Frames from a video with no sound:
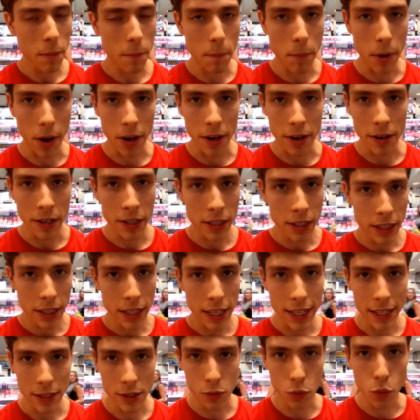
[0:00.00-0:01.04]
but
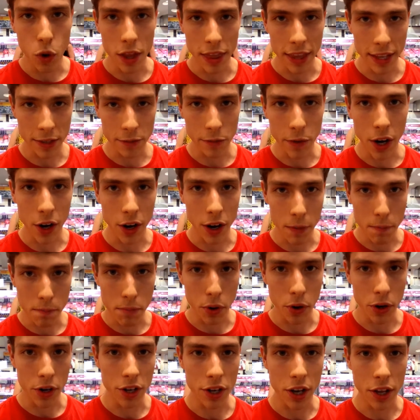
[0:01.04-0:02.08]
it's one that's very
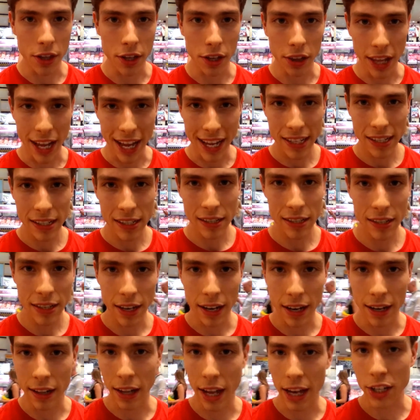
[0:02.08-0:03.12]
important nonetheless.
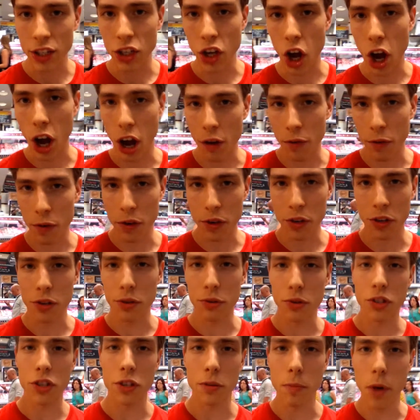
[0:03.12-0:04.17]
I'd like to offer you
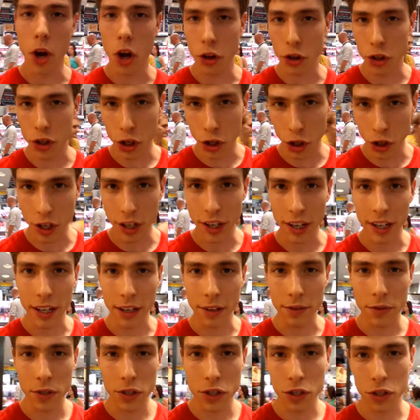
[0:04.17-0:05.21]
some
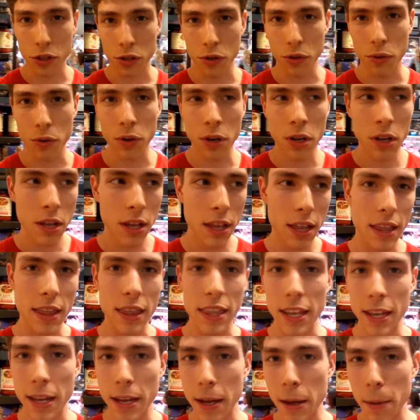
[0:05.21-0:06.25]
alternatives to
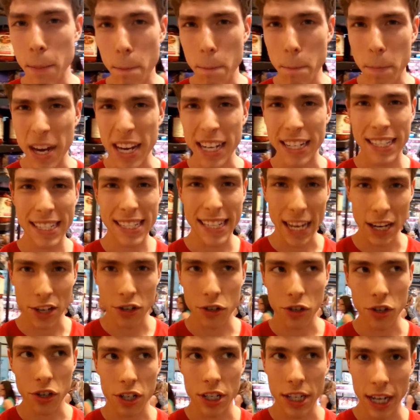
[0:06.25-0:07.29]
the
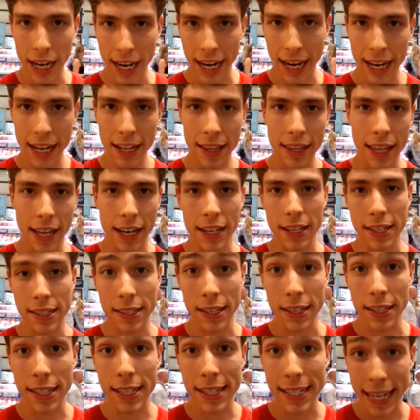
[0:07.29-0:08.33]
meat-centered diet that is
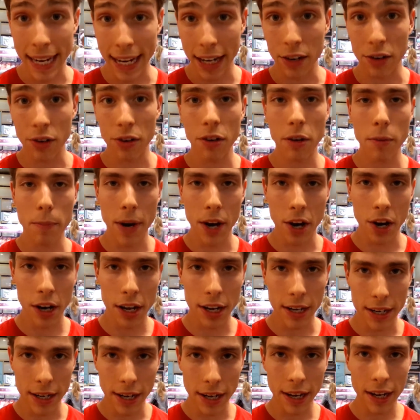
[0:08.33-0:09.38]
the standard
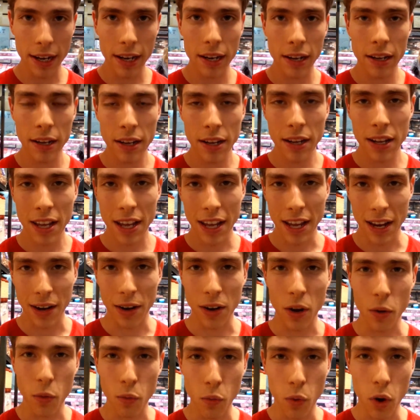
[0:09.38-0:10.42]
American diet,
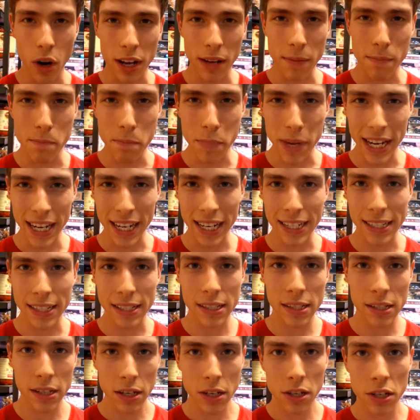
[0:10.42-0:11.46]
and what it
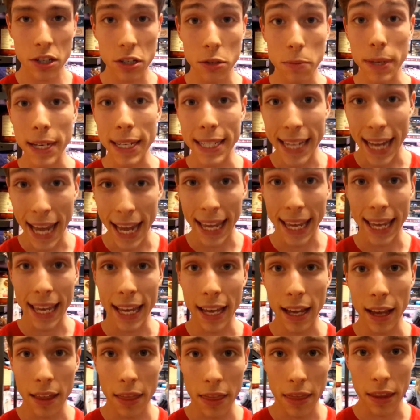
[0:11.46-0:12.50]
means to be taking
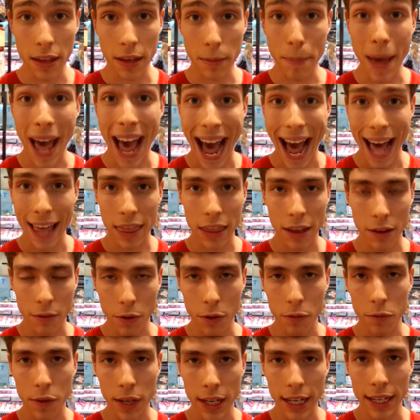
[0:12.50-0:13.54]
the path of
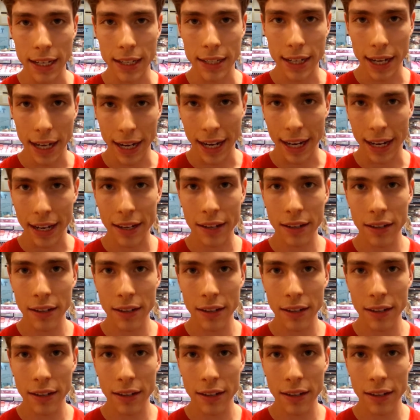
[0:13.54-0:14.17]
a vegan diet.